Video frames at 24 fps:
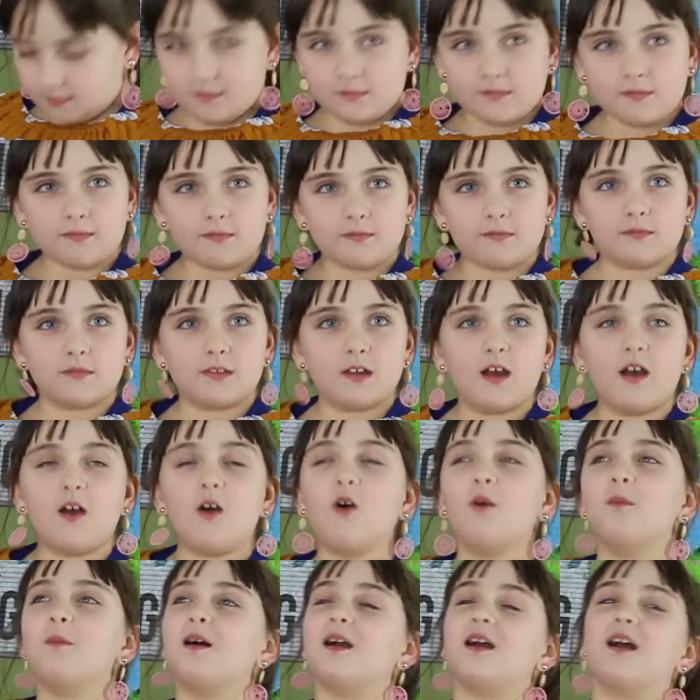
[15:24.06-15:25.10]
also. So you
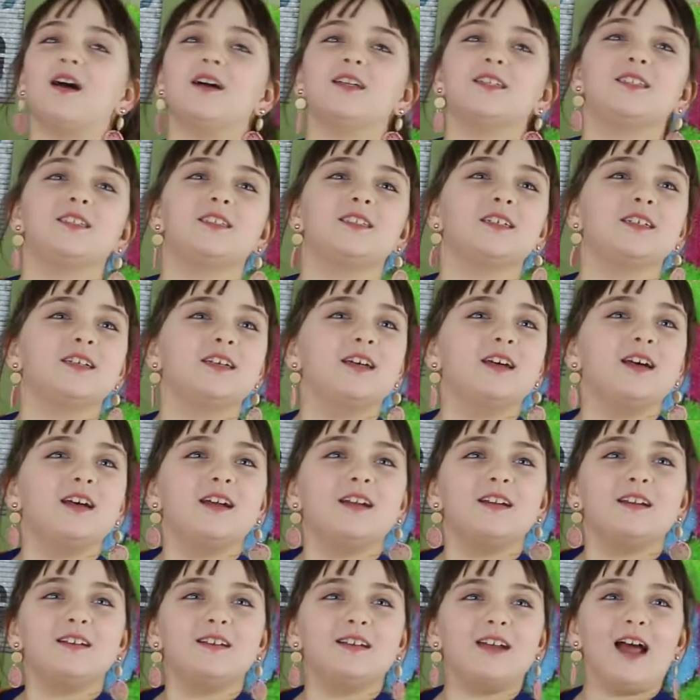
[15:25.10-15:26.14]
oh guys picked all these from
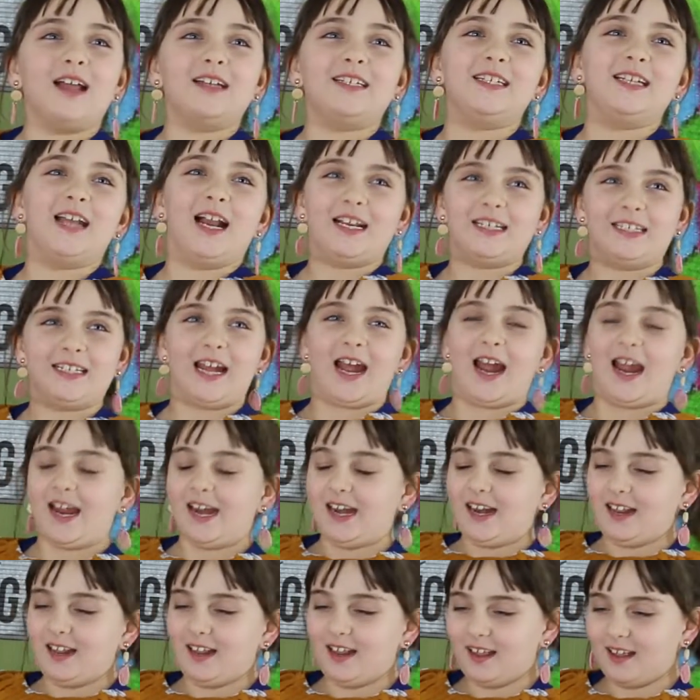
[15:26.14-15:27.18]
1998. You
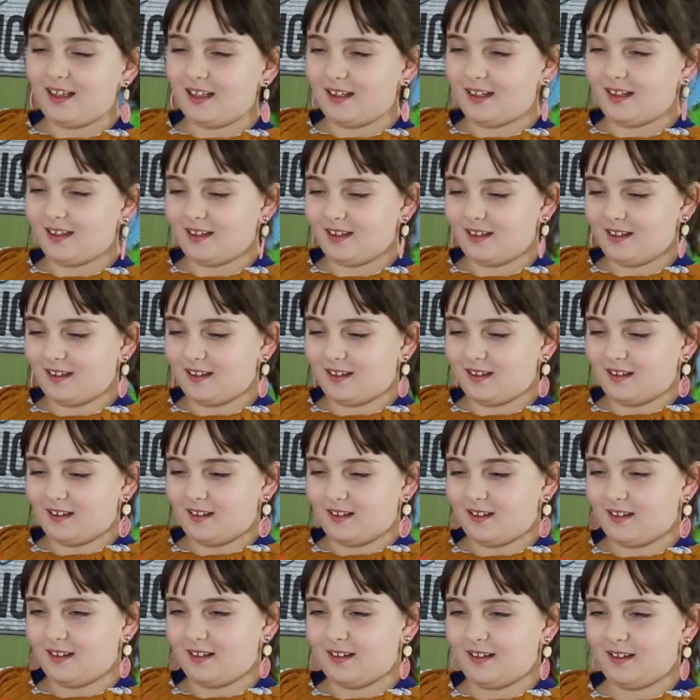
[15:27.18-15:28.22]
like that look.
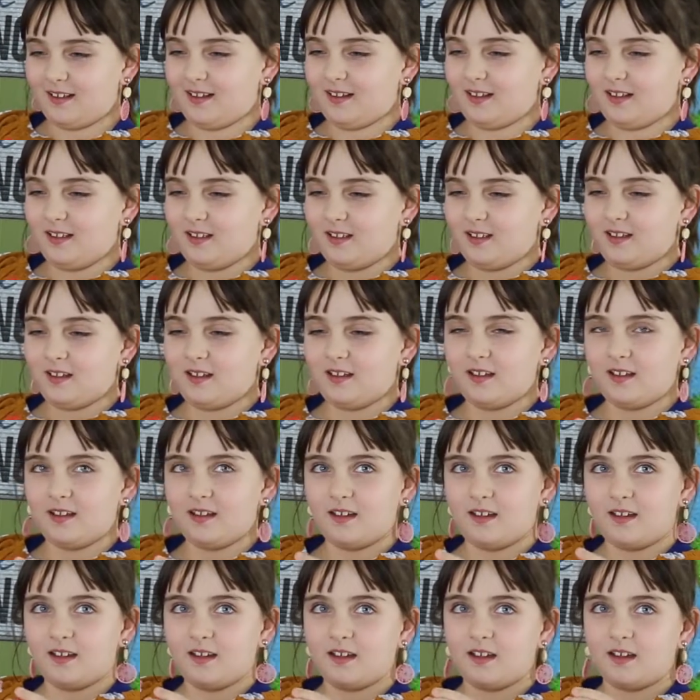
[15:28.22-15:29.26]

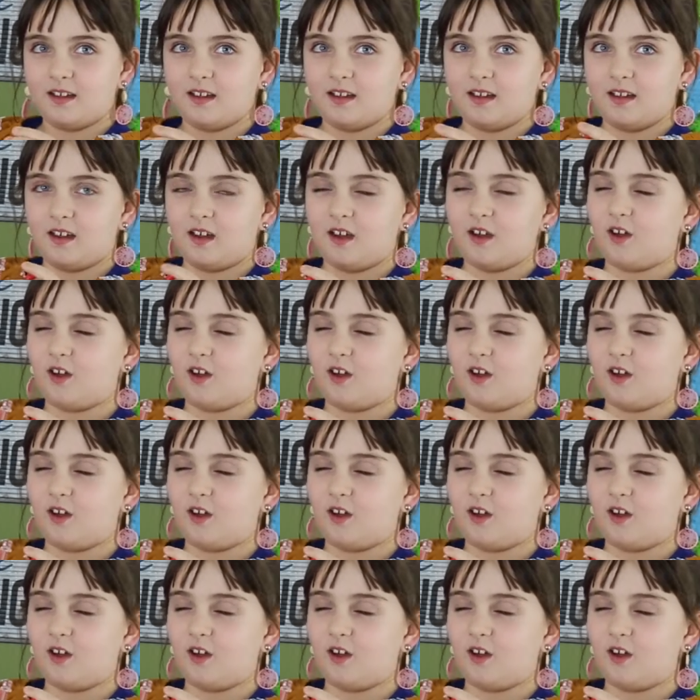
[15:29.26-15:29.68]
But